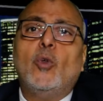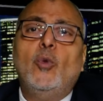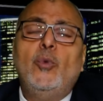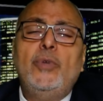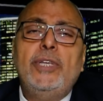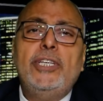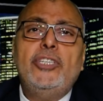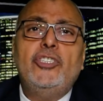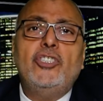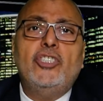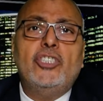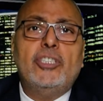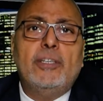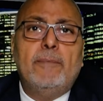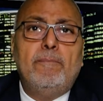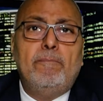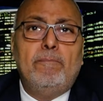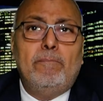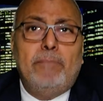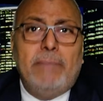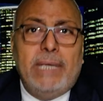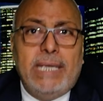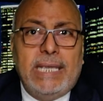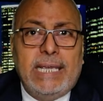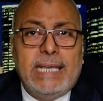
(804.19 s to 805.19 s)
which
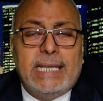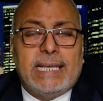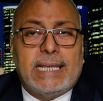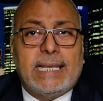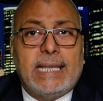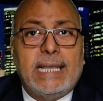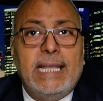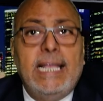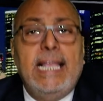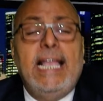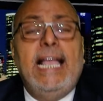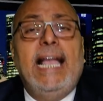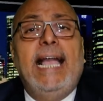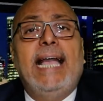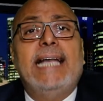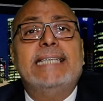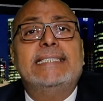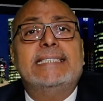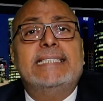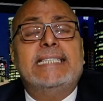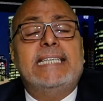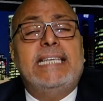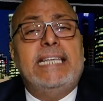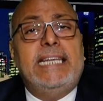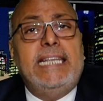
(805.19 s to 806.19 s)
make a
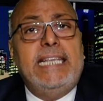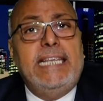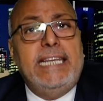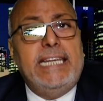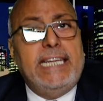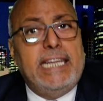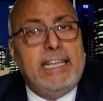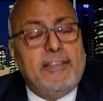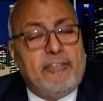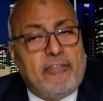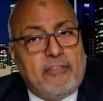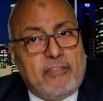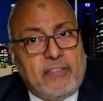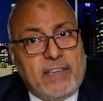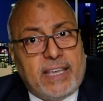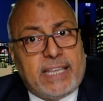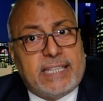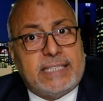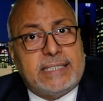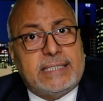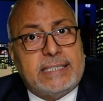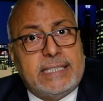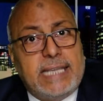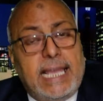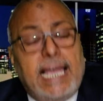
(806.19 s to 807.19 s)
screen
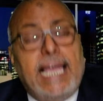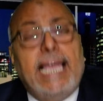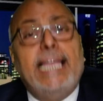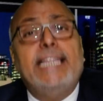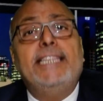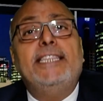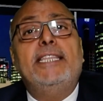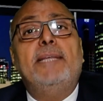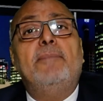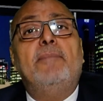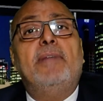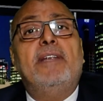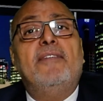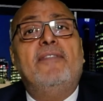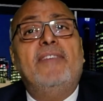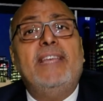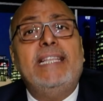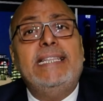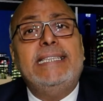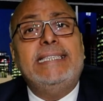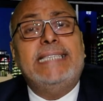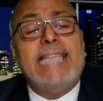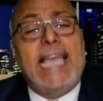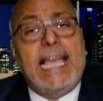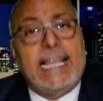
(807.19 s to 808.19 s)
effect and
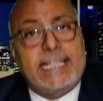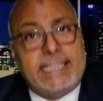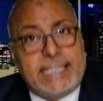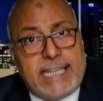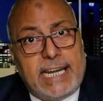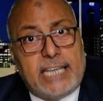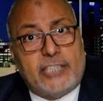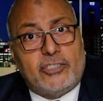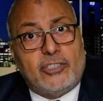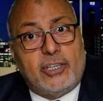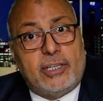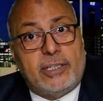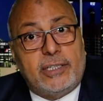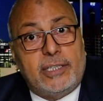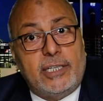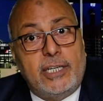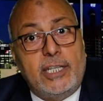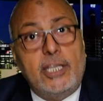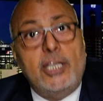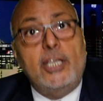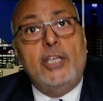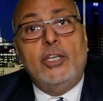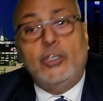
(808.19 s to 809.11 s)
prevent attraction.